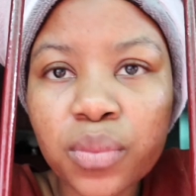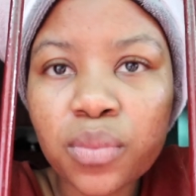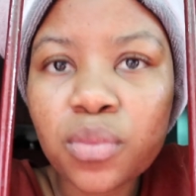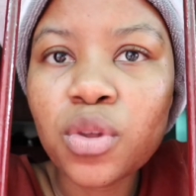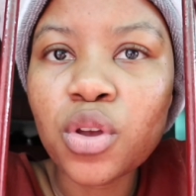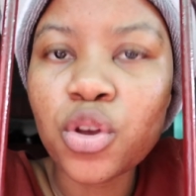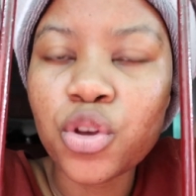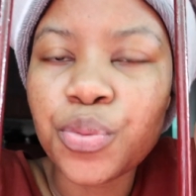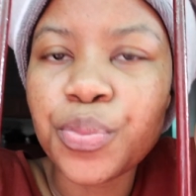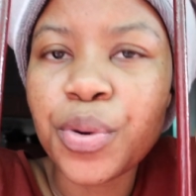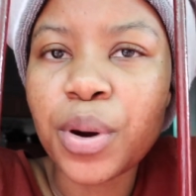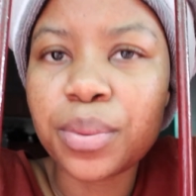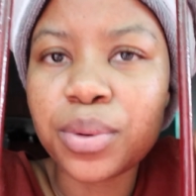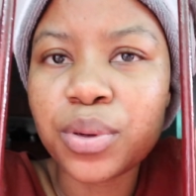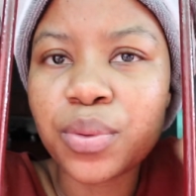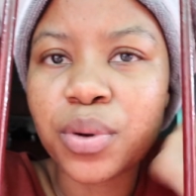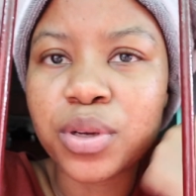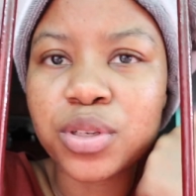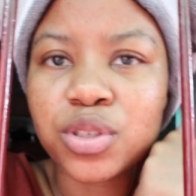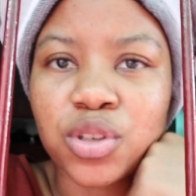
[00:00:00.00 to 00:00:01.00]
you probably
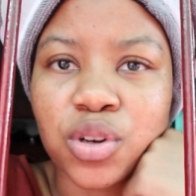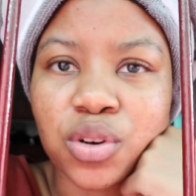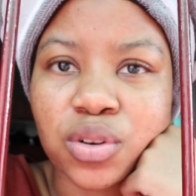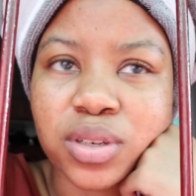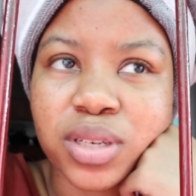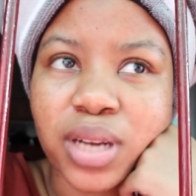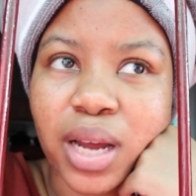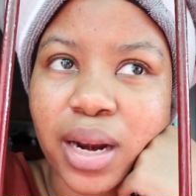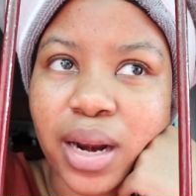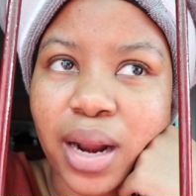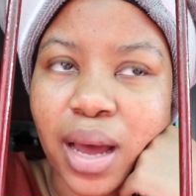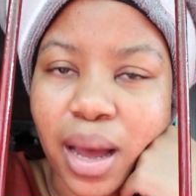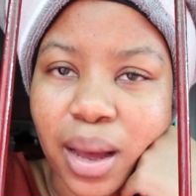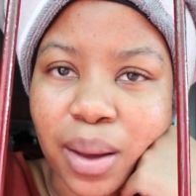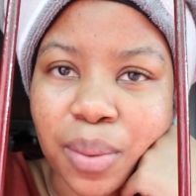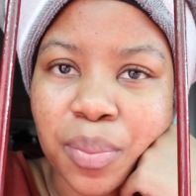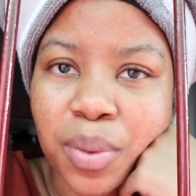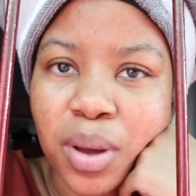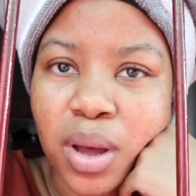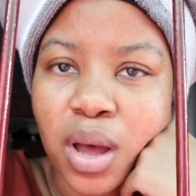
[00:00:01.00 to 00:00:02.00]
want to look done up,
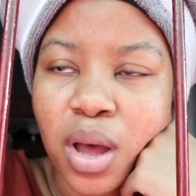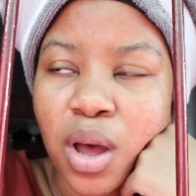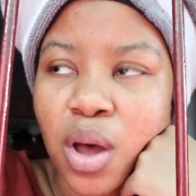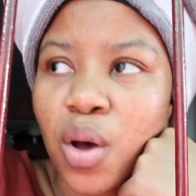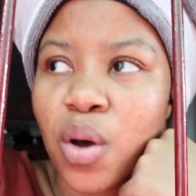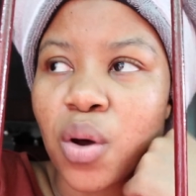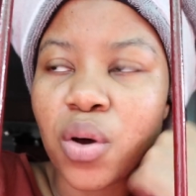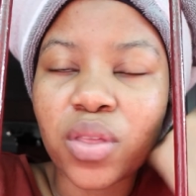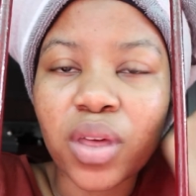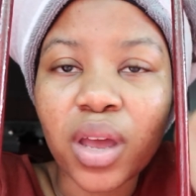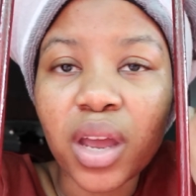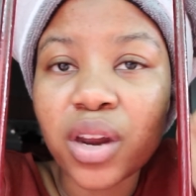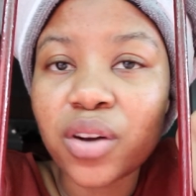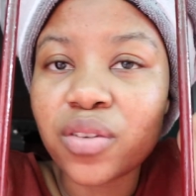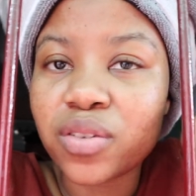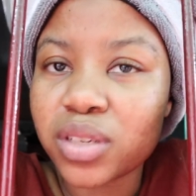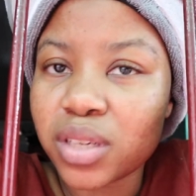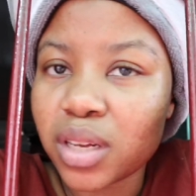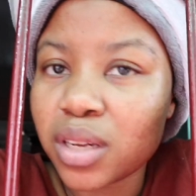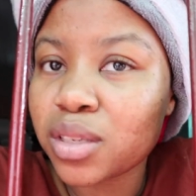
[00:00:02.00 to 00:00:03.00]
or the end
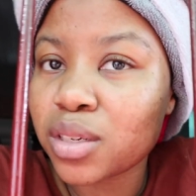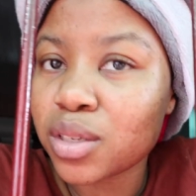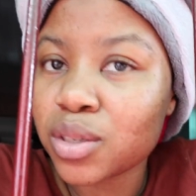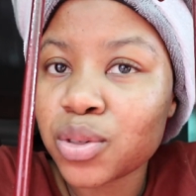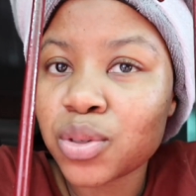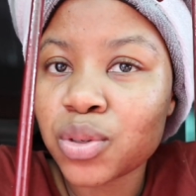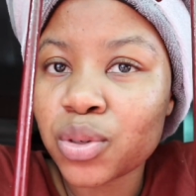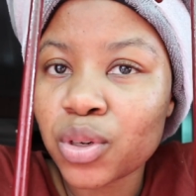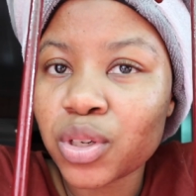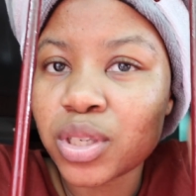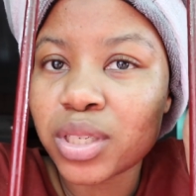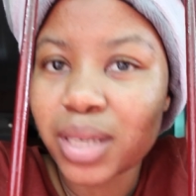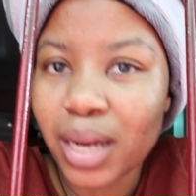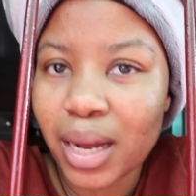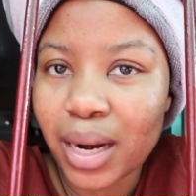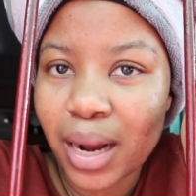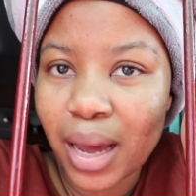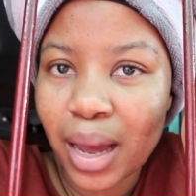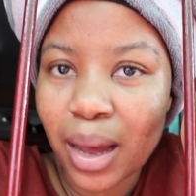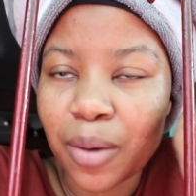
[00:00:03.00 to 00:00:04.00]
result is to look done
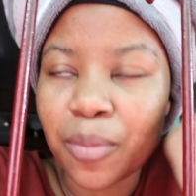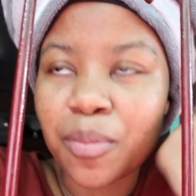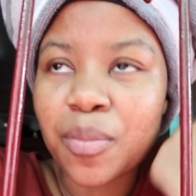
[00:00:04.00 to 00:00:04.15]
up.